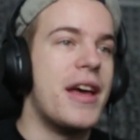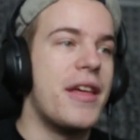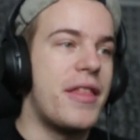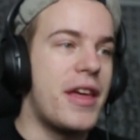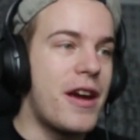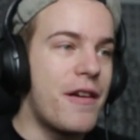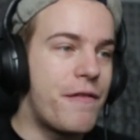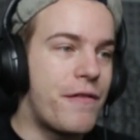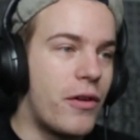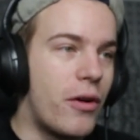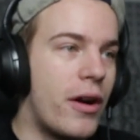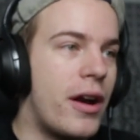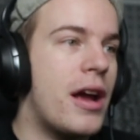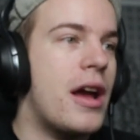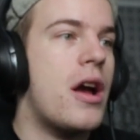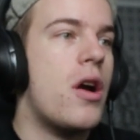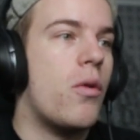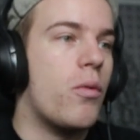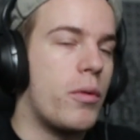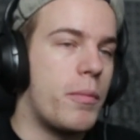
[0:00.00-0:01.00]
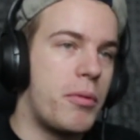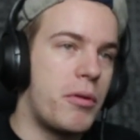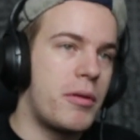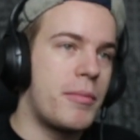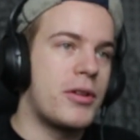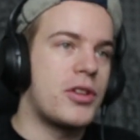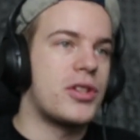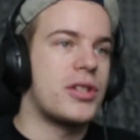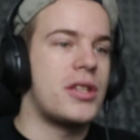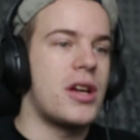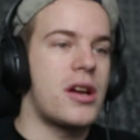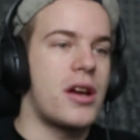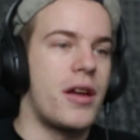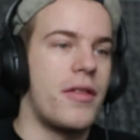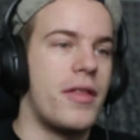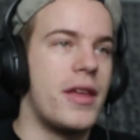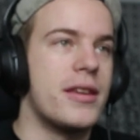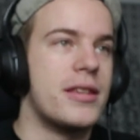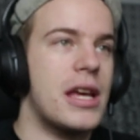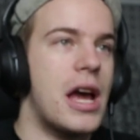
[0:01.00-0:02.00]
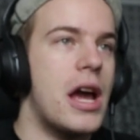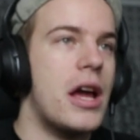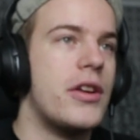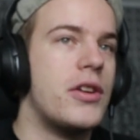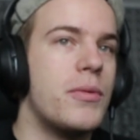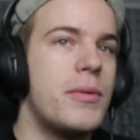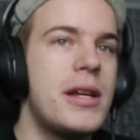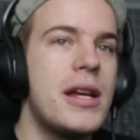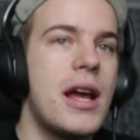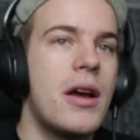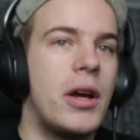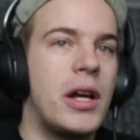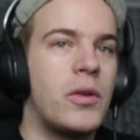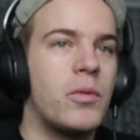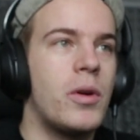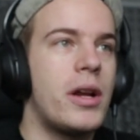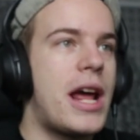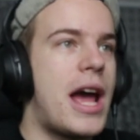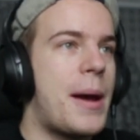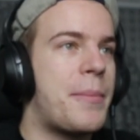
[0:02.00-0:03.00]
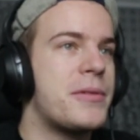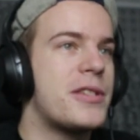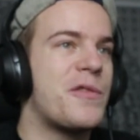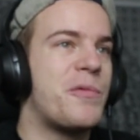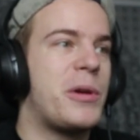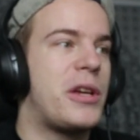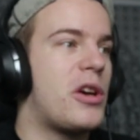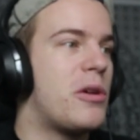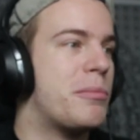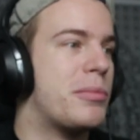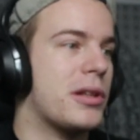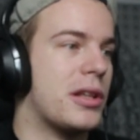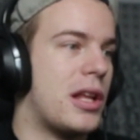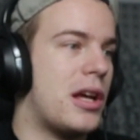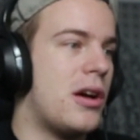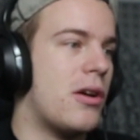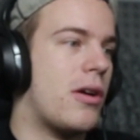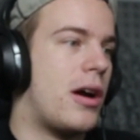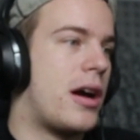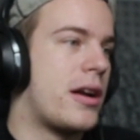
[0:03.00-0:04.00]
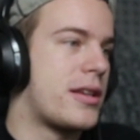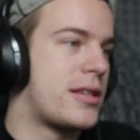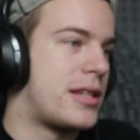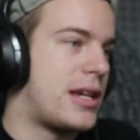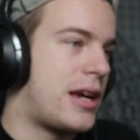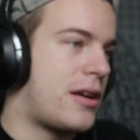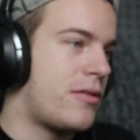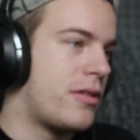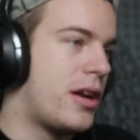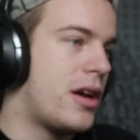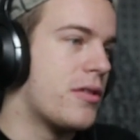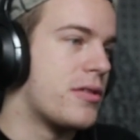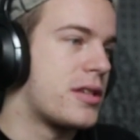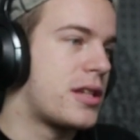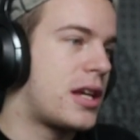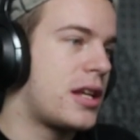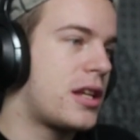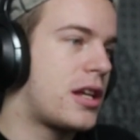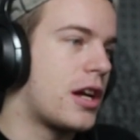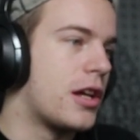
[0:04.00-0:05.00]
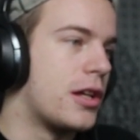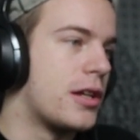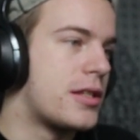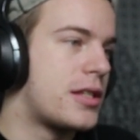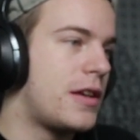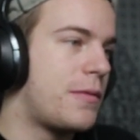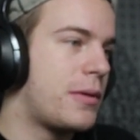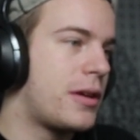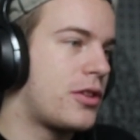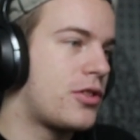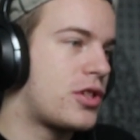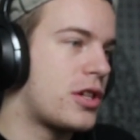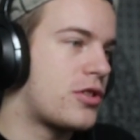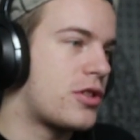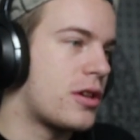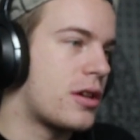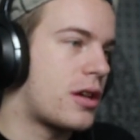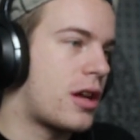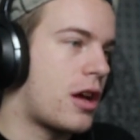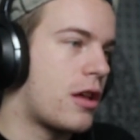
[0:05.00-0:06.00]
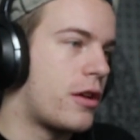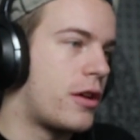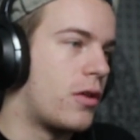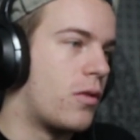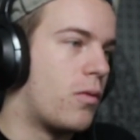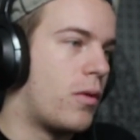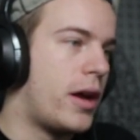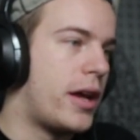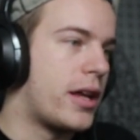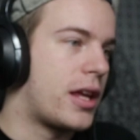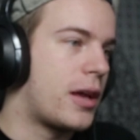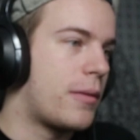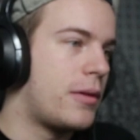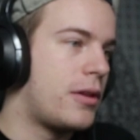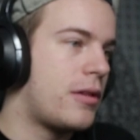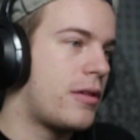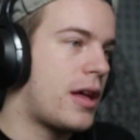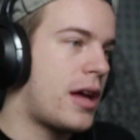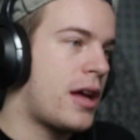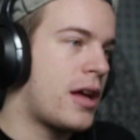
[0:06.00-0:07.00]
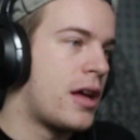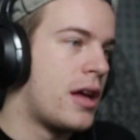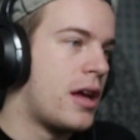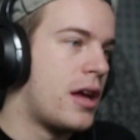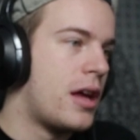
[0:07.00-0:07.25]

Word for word: Therefore, we're pretty much stuck on this. Do we, like, what happens if we go below? Honestly, I don't know. Skin color. Let's see if we can change our color to white. Can we do that?